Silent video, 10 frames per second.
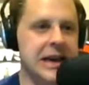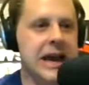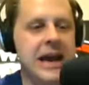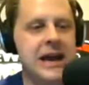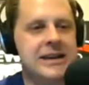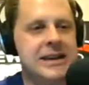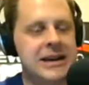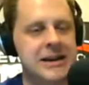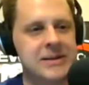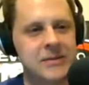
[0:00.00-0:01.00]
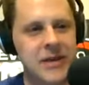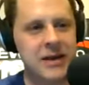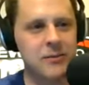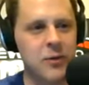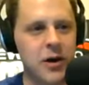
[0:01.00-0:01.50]
And uh,
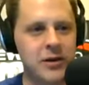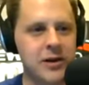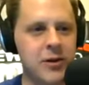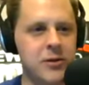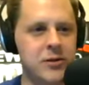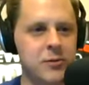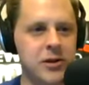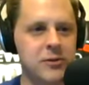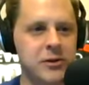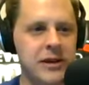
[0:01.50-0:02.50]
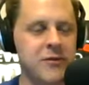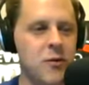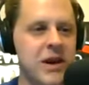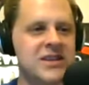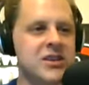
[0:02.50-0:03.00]
and well, you know, when you when you leave the
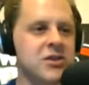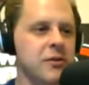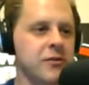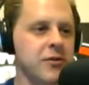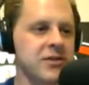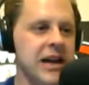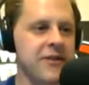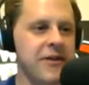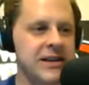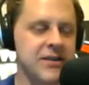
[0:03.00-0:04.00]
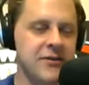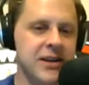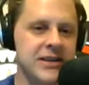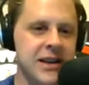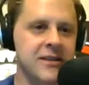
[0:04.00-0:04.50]
residue of those kind of
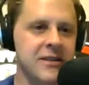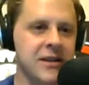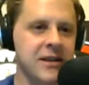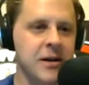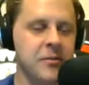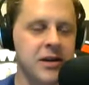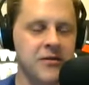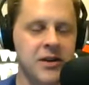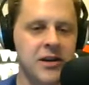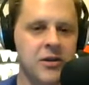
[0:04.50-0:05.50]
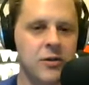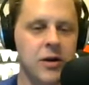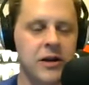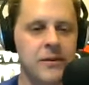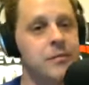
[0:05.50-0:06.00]
activities in the company vehicle,
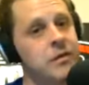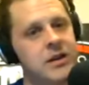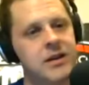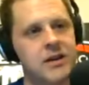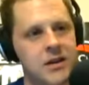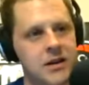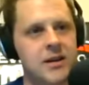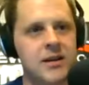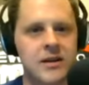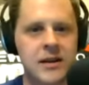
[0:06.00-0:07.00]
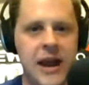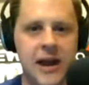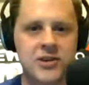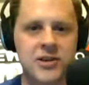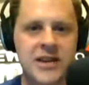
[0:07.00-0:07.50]
well,
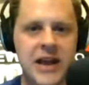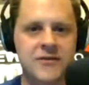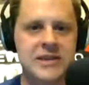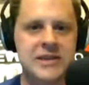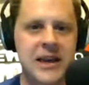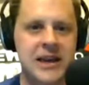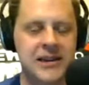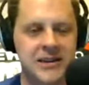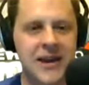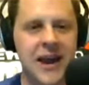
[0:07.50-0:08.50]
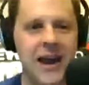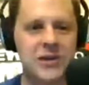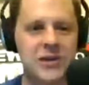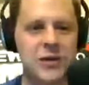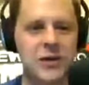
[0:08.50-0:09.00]
actions have to be taken. And
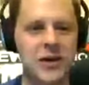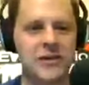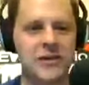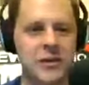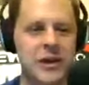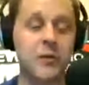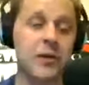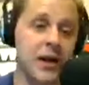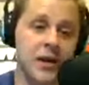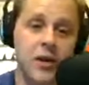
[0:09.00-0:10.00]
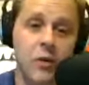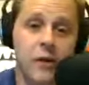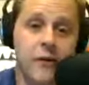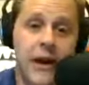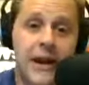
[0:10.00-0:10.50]
so you know, he he went on to go
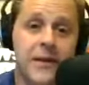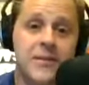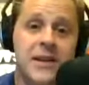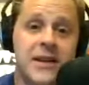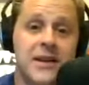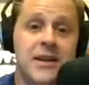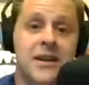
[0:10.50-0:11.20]
work for AMD.